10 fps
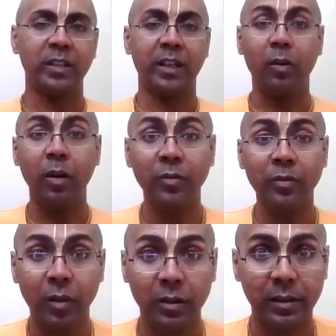They are all
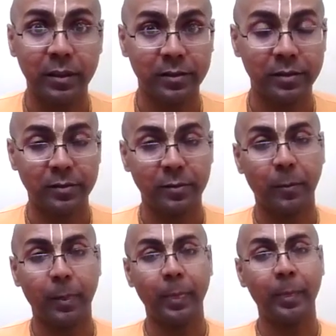faultless.
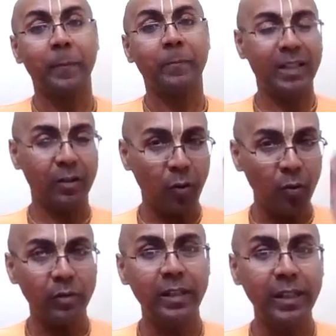Their
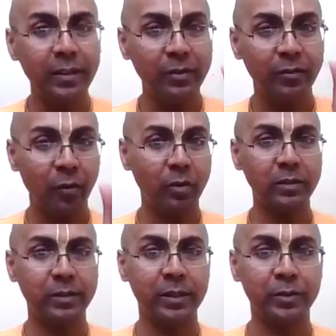only
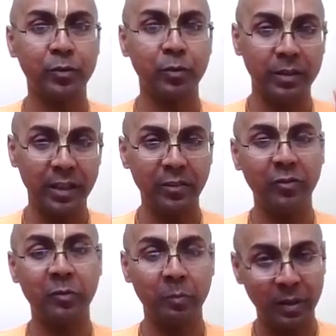focus is to give
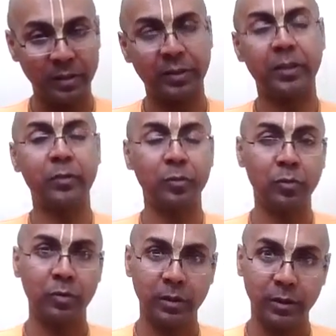pleasure
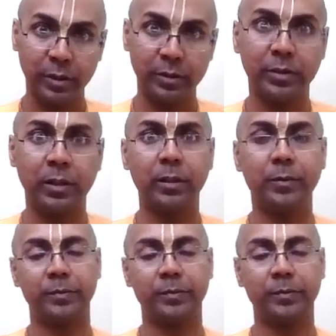to Krishna.